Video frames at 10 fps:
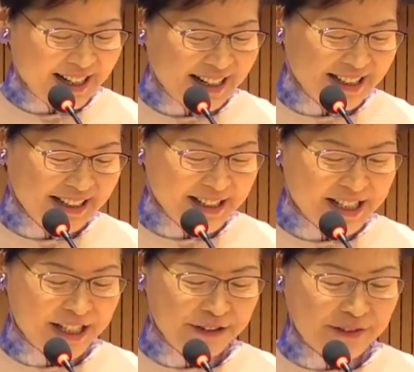Another
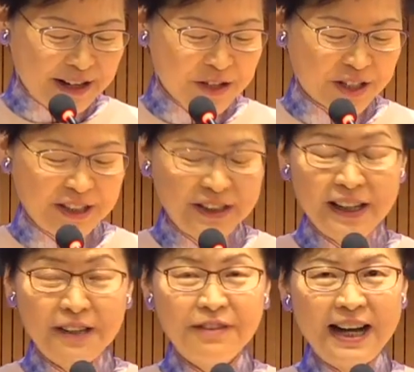key function
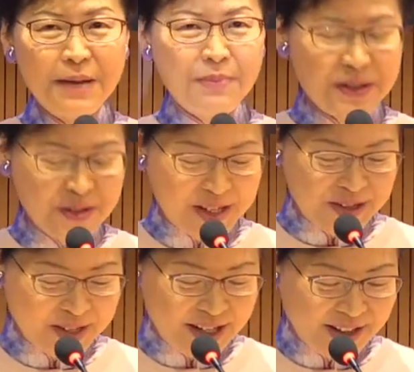of
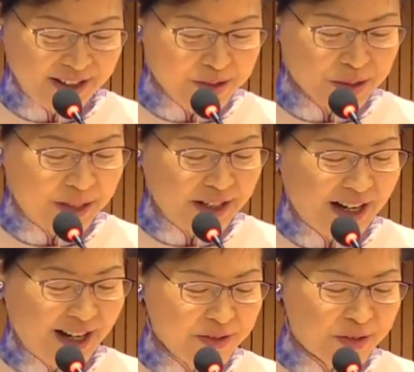IPCC is to
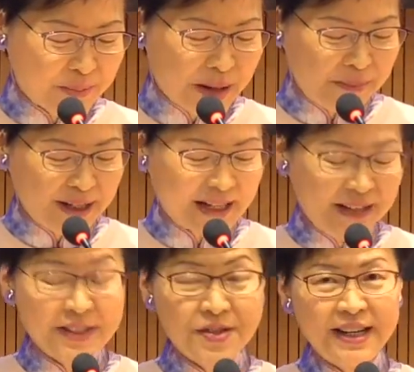enhance the public
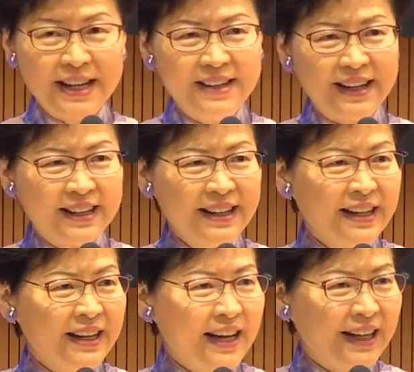understanding
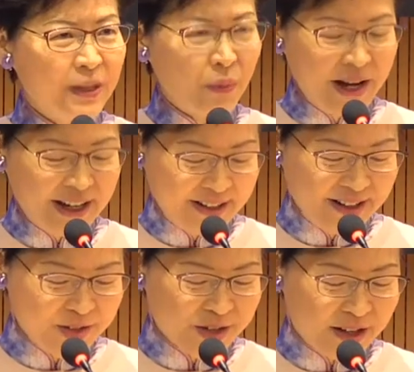and
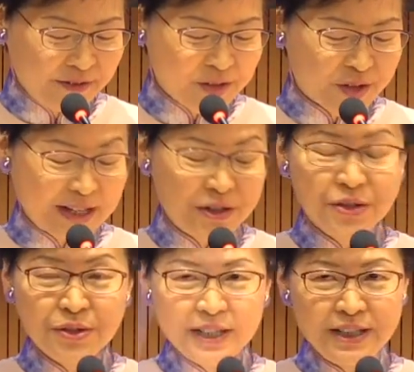awareness of its
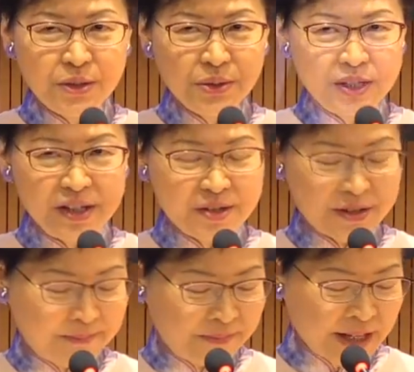statutory
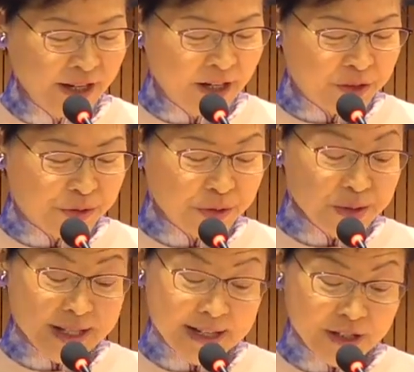duties.
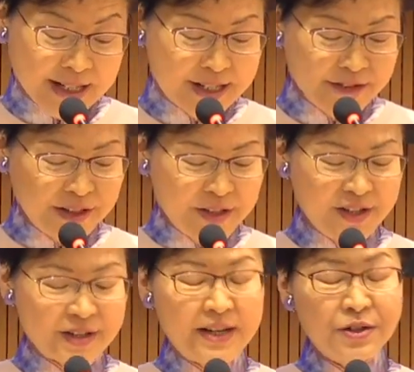Through such
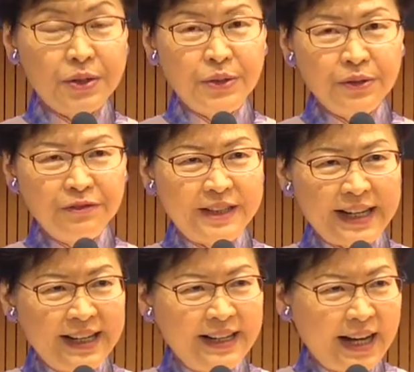activities as a Youth
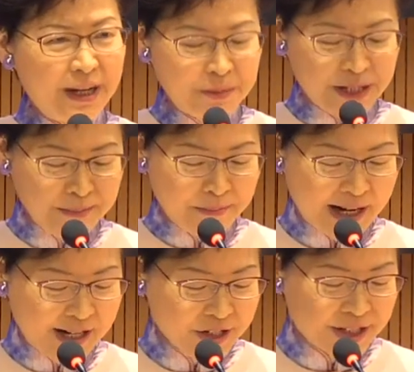Day held in
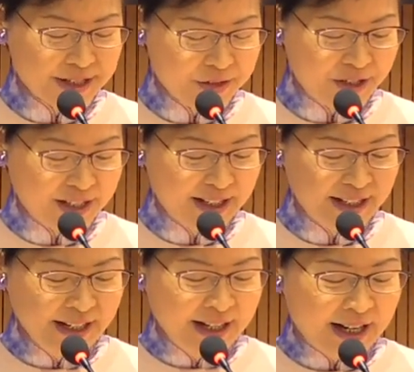March this
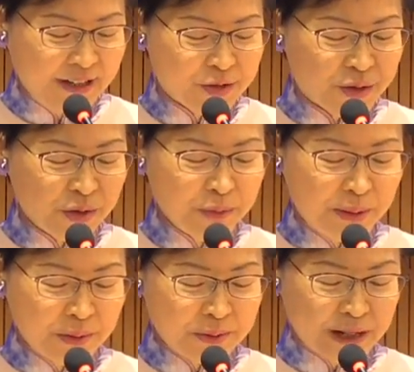year and a school
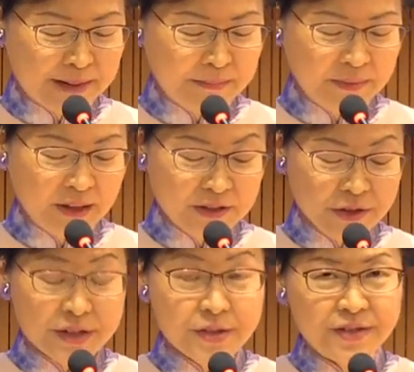program
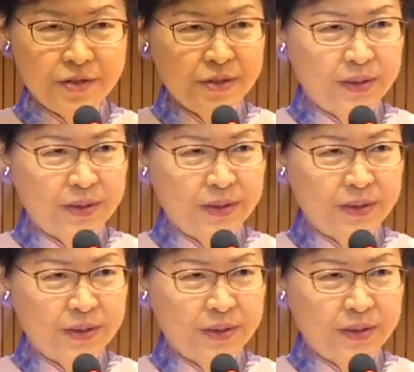launched since